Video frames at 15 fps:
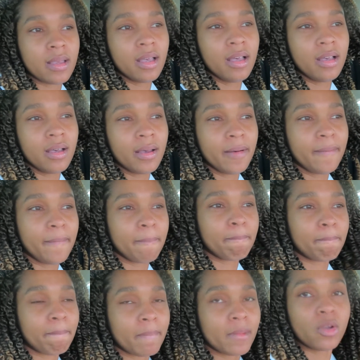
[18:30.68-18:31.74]
um,
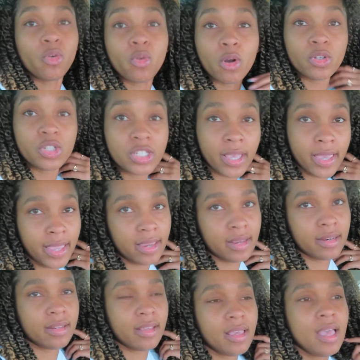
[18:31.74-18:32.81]
crocheted.
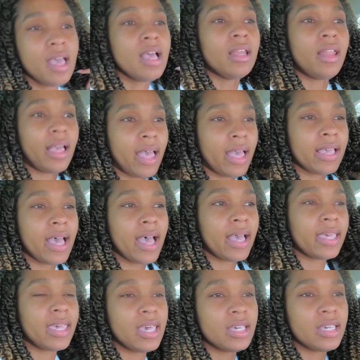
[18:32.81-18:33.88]
Like I got
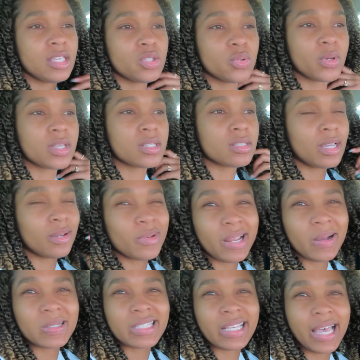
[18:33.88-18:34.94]
kinky twists like when I
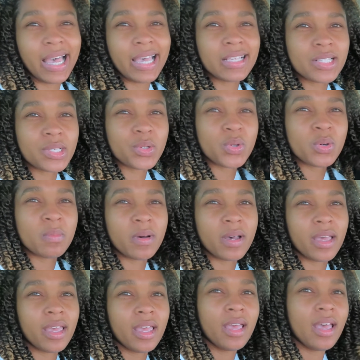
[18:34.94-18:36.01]
was in high school,
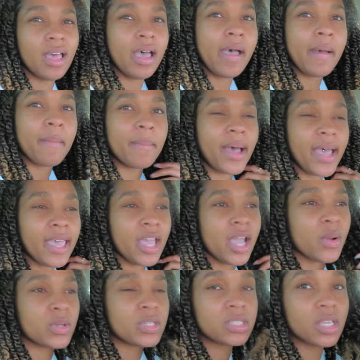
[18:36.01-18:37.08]
but my hair
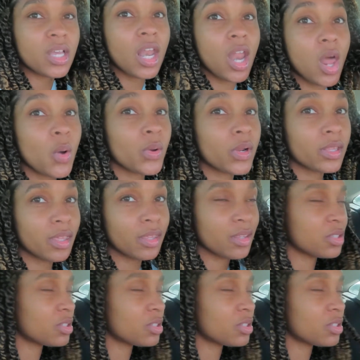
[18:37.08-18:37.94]
was still longer than the